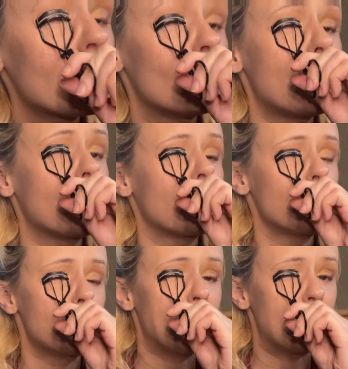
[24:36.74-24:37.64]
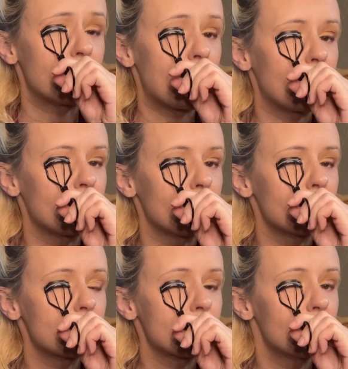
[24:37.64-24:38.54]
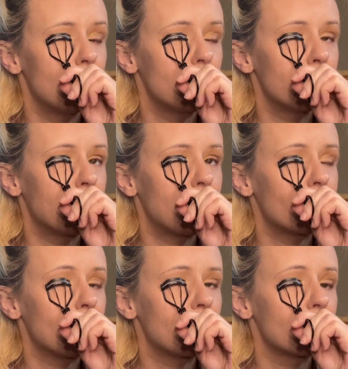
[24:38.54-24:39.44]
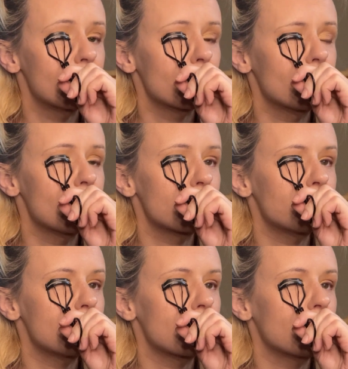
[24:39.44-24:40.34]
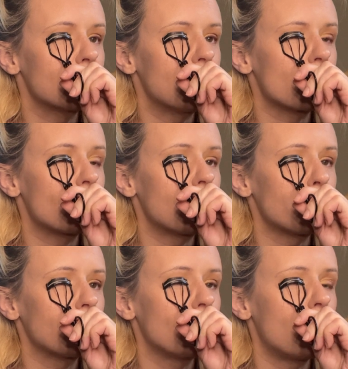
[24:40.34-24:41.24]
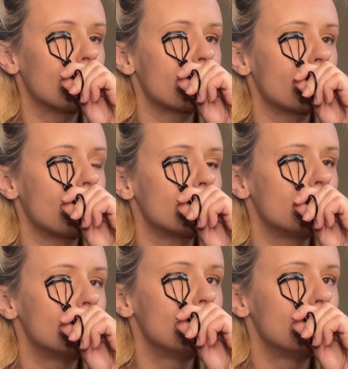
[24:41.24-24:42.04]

gonna lie, I might have to edit this. I might have to edit this one. This one is incredibly long, so